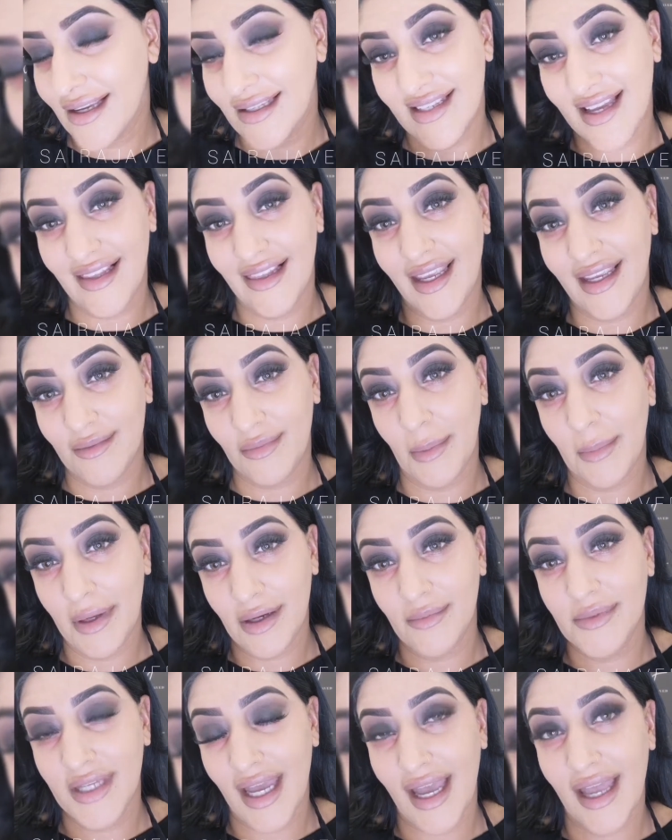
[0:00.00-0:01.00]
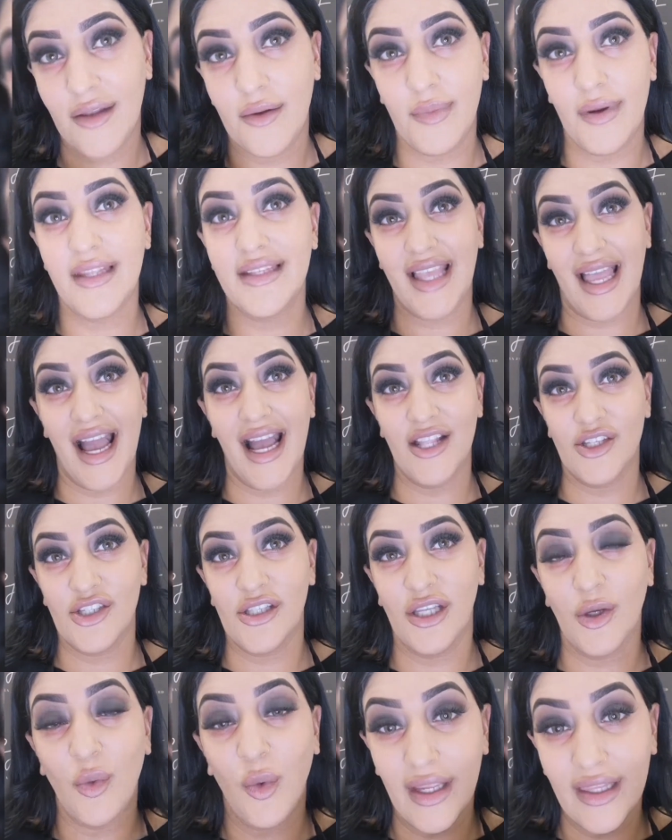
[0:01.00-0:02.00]
because I like my makeup tan, but it's
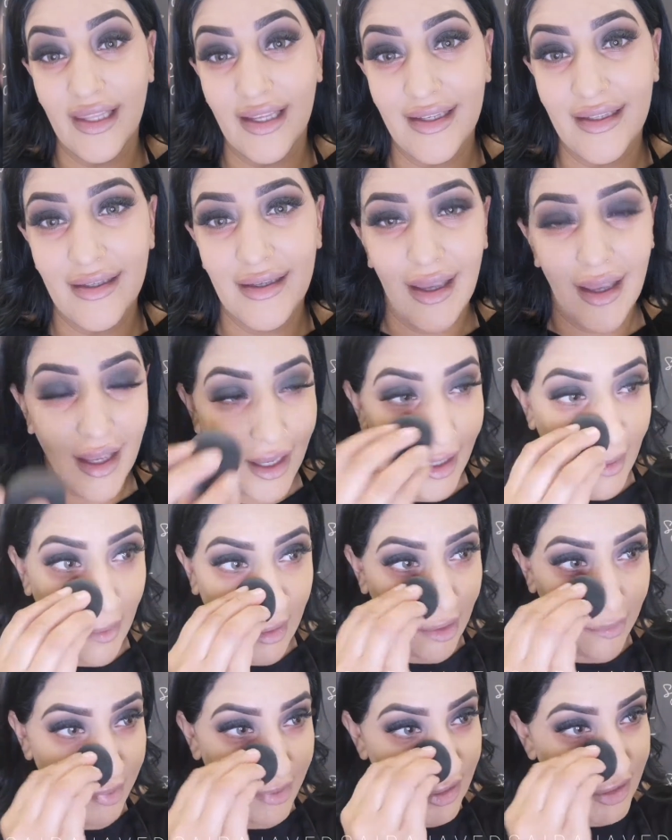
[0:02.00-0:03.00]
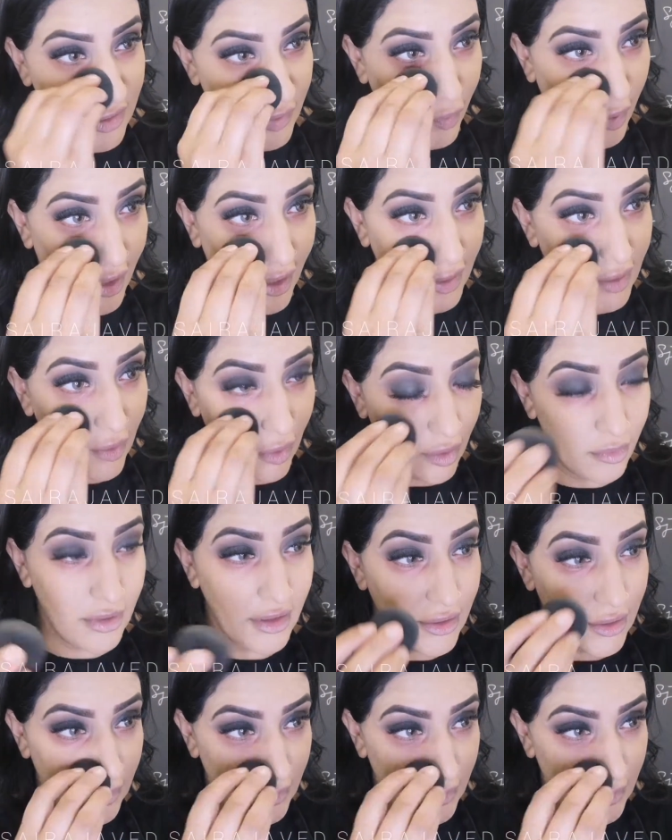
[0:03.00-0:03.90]
actually quite light compared to what I normally